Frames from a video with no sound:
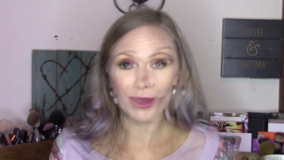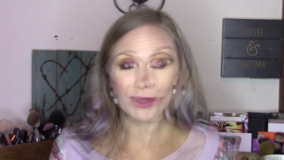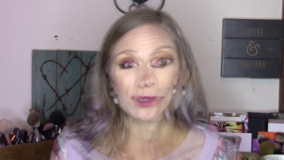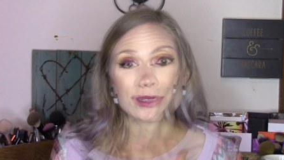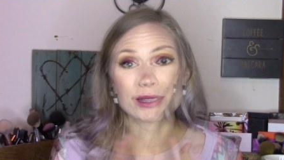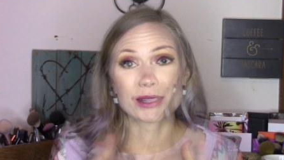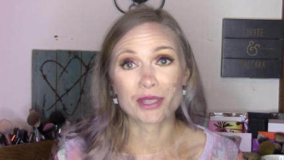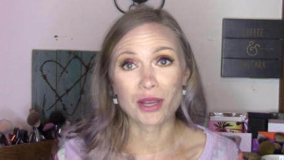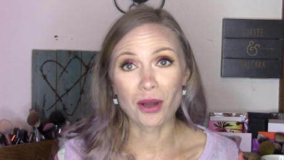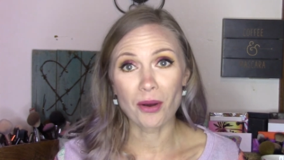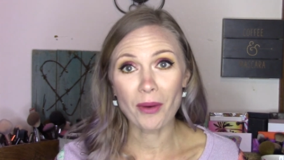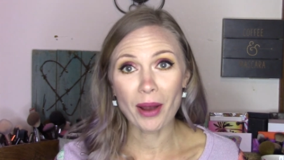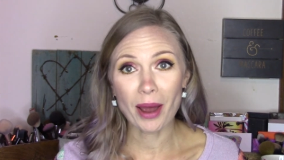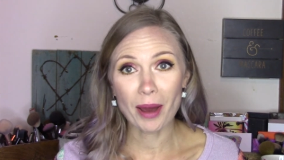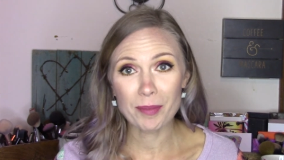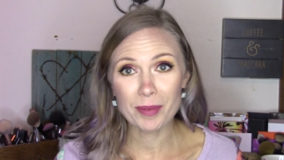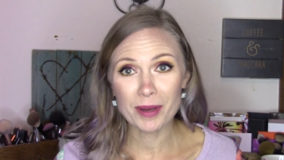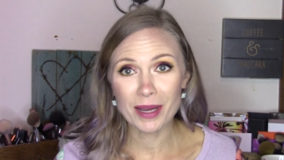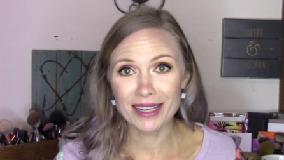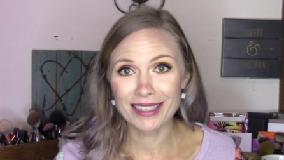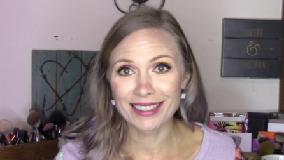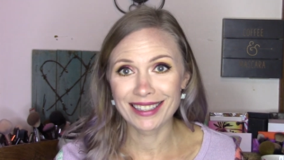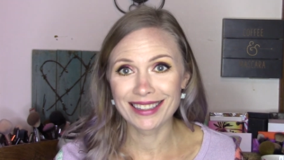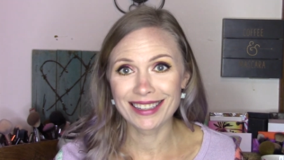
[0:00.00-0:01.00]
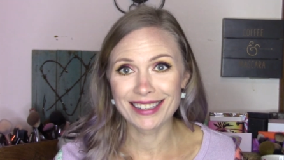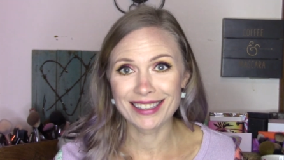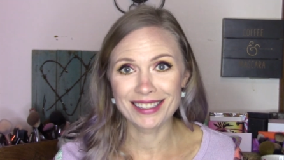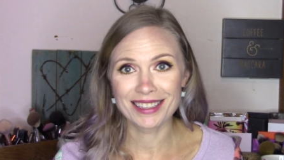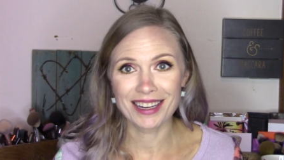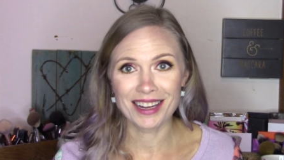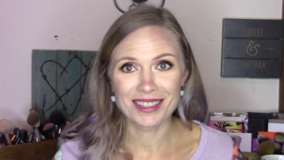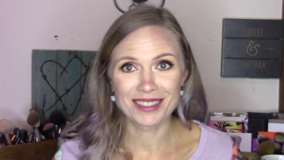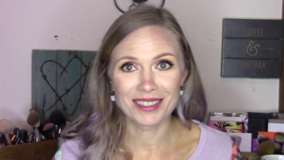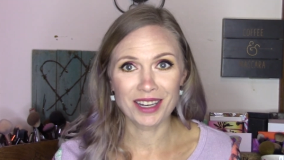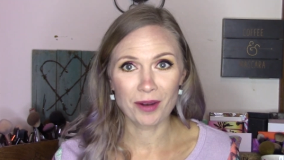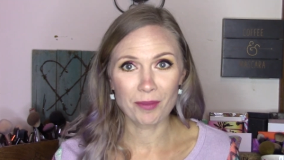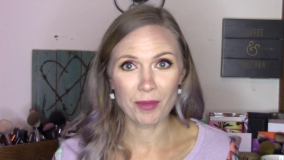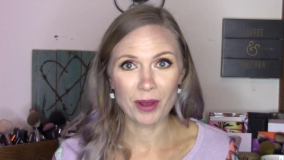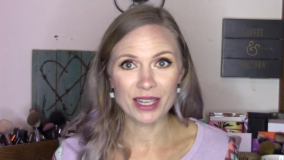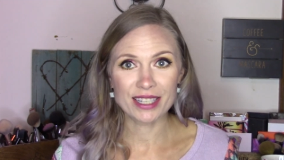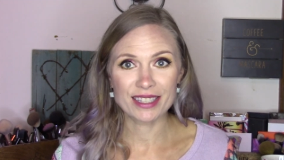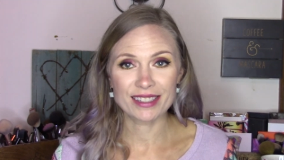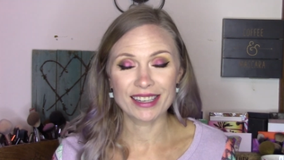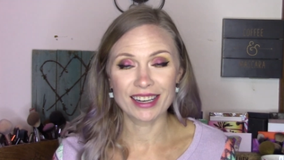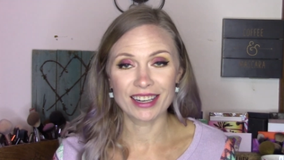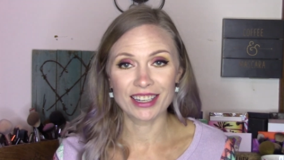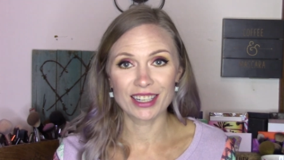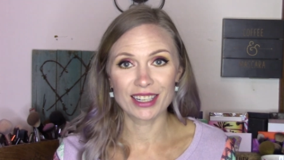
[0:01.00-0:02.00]
I'm so happy I did this test on
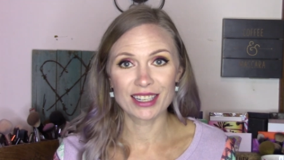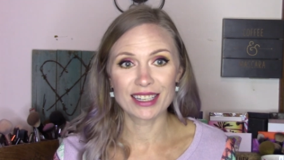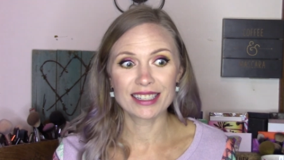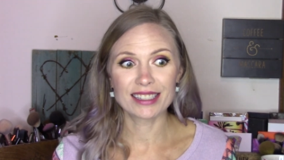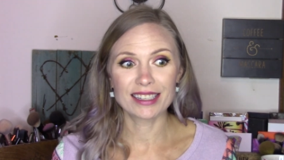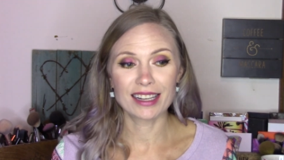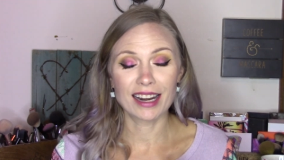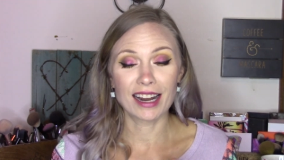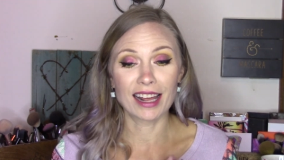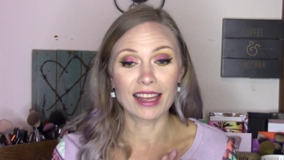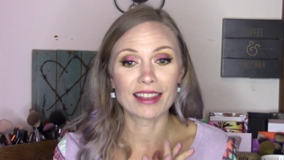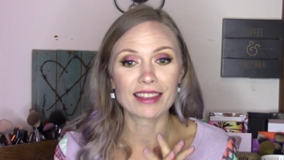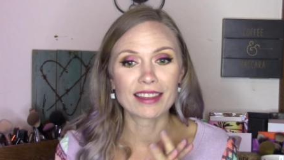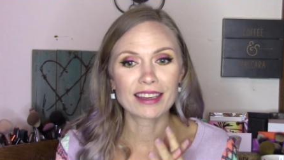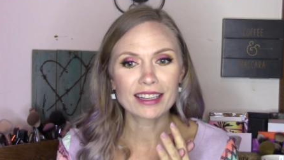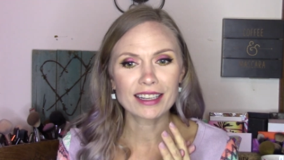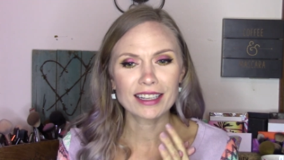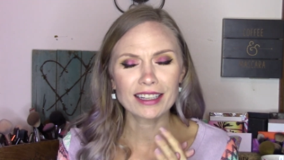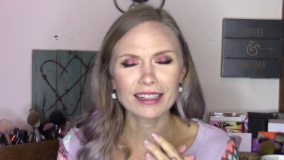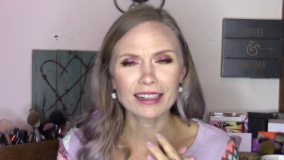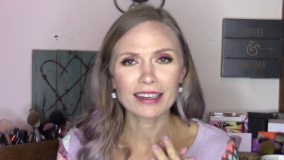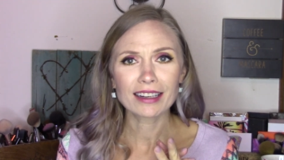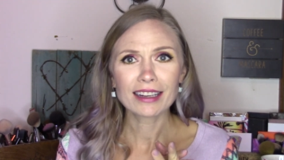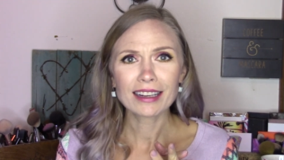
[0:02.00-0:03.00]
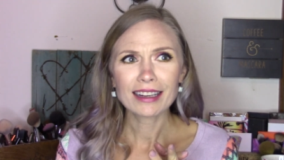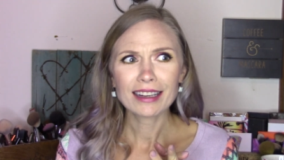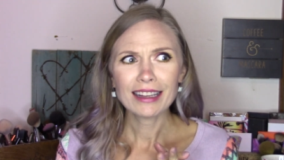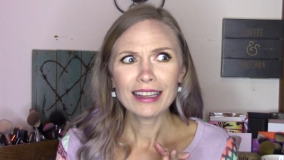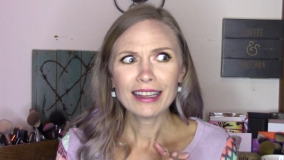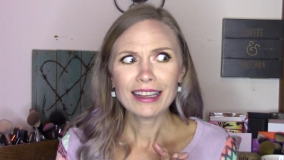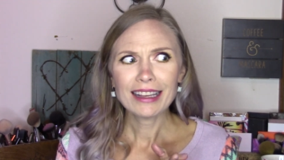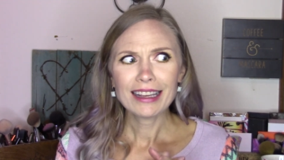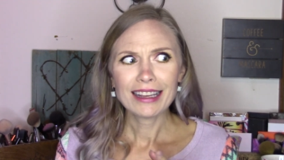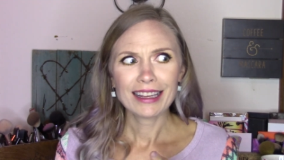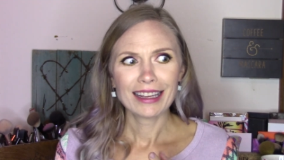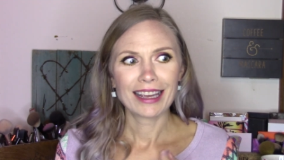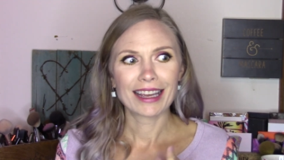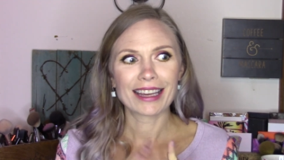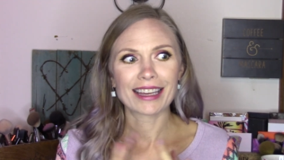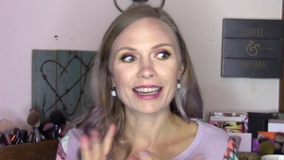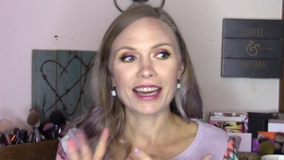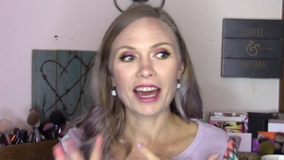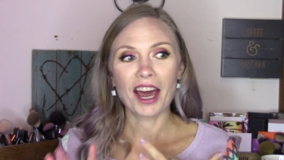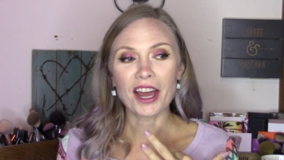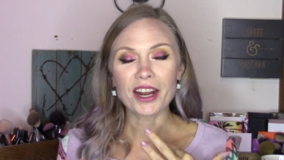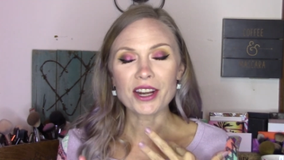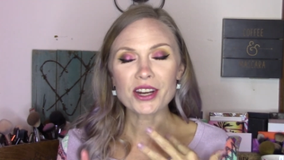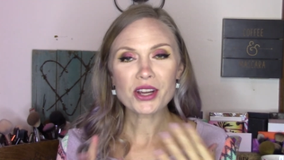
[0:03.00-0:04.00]
mascaras, and I think it
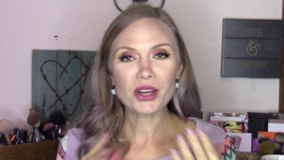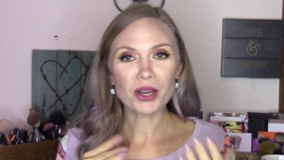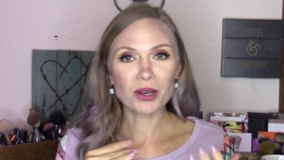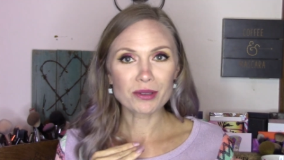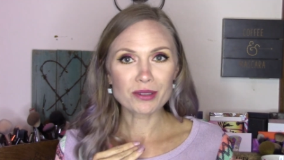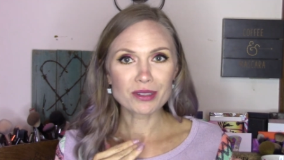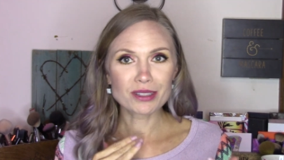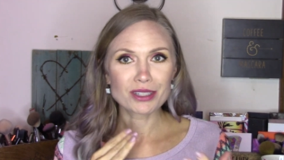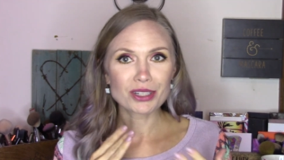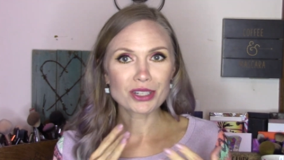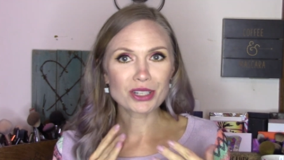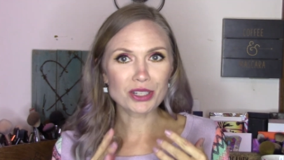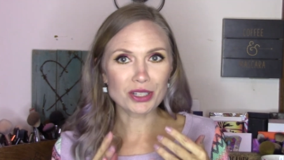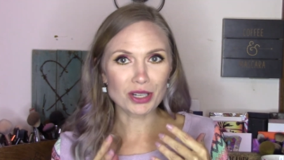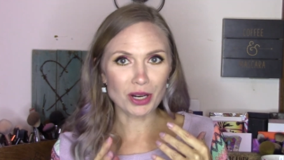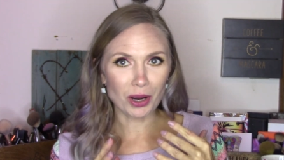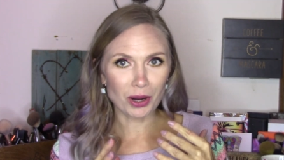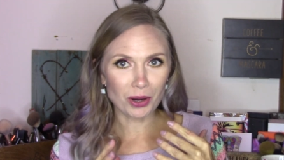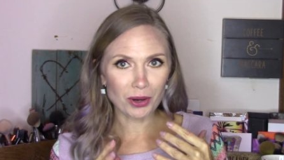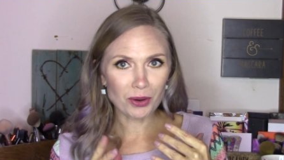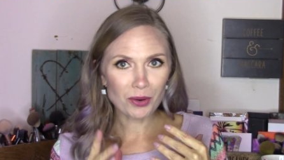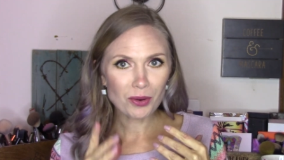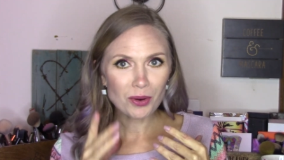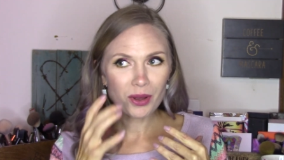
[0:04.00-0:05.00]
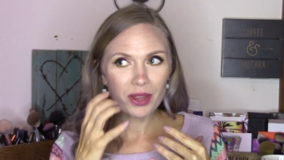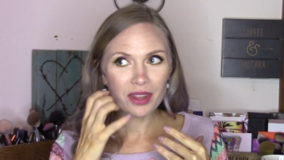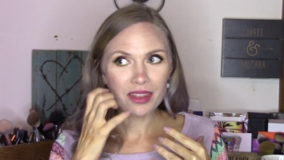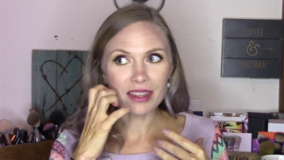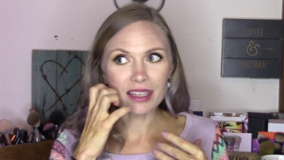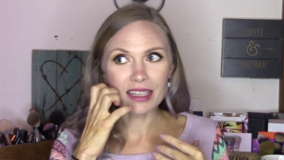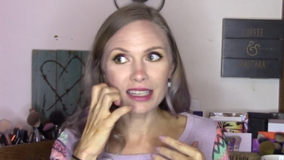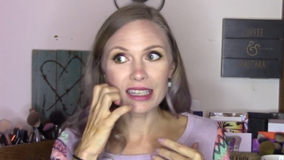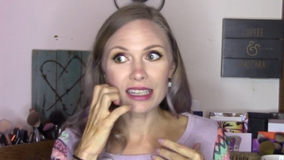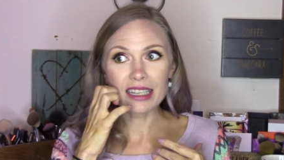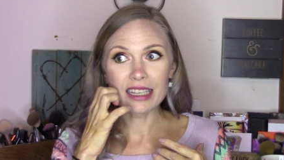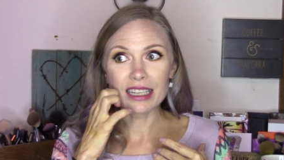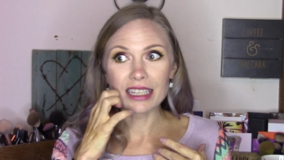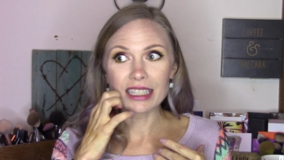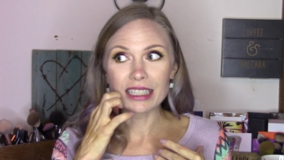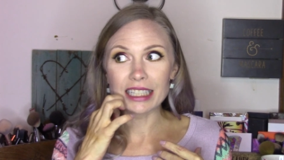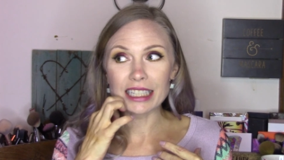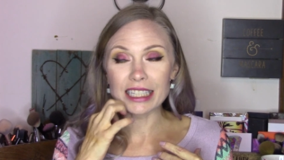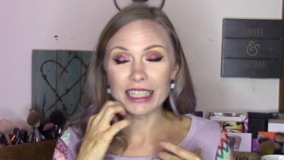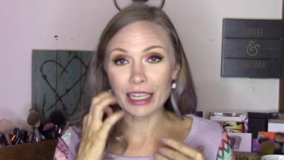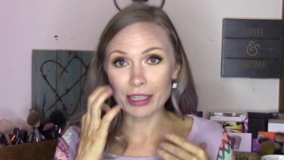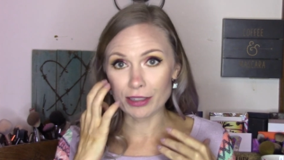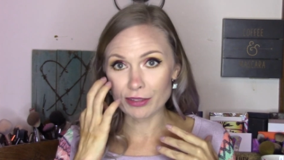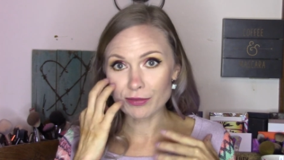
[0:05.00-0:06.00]
kind of goes to show the
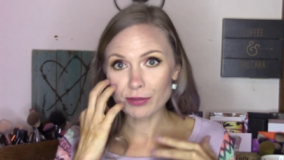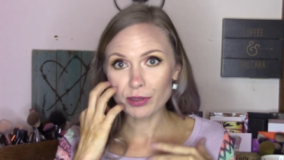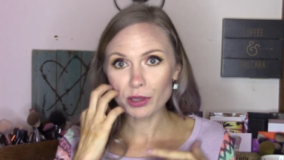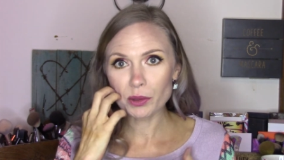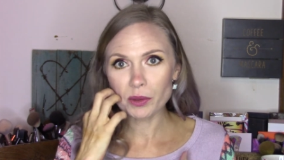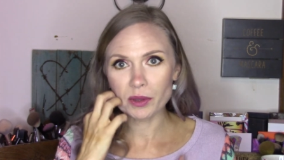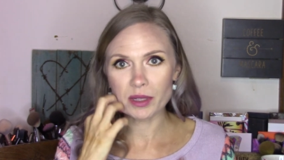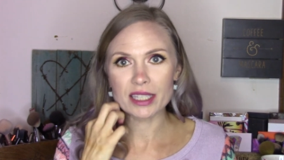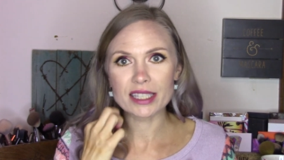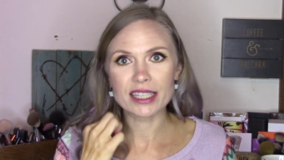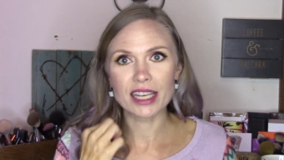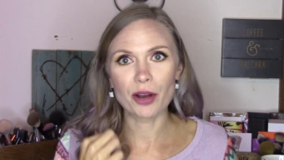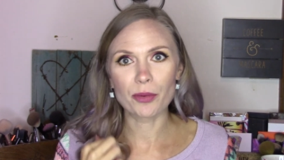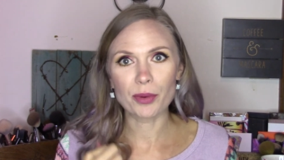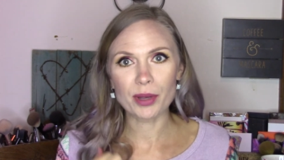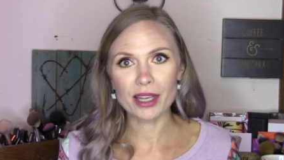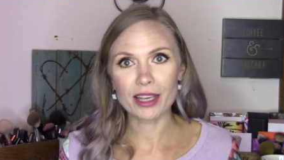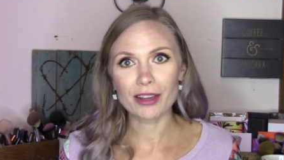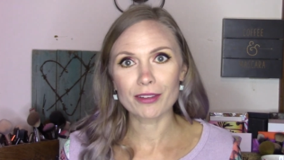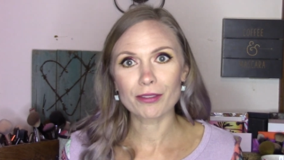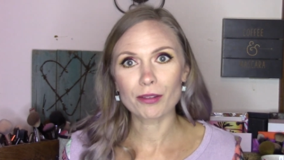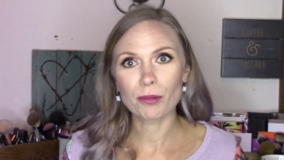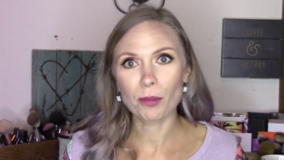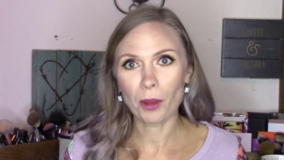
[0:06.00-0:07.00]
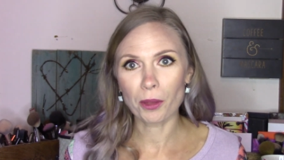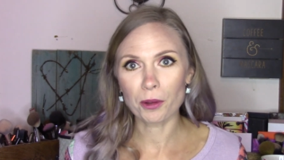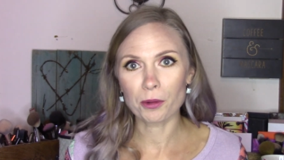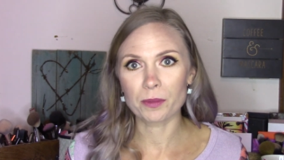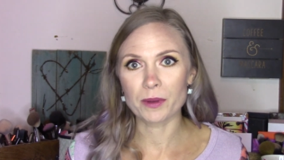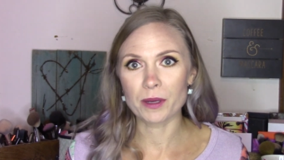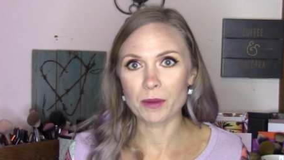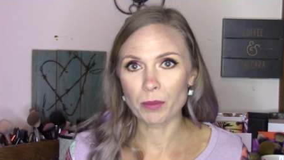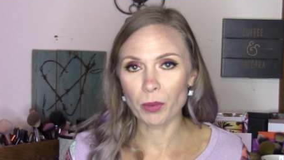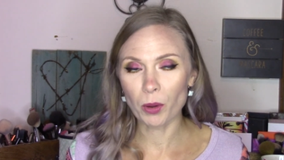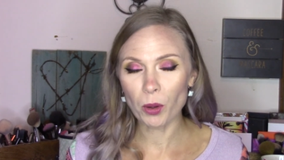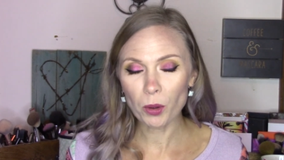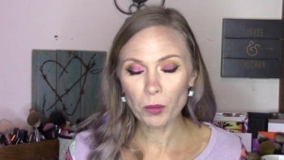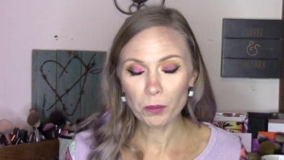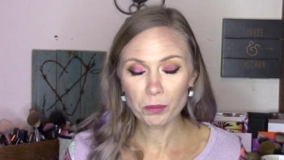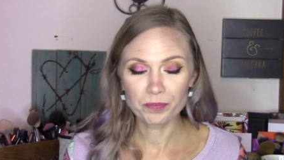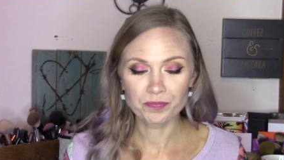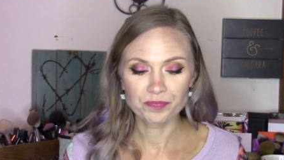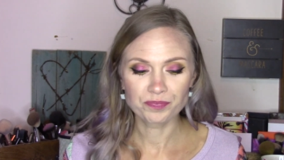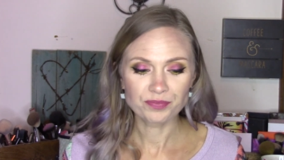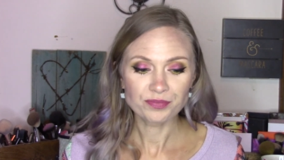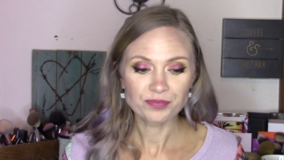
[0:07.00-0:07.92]
influence that we get from other people.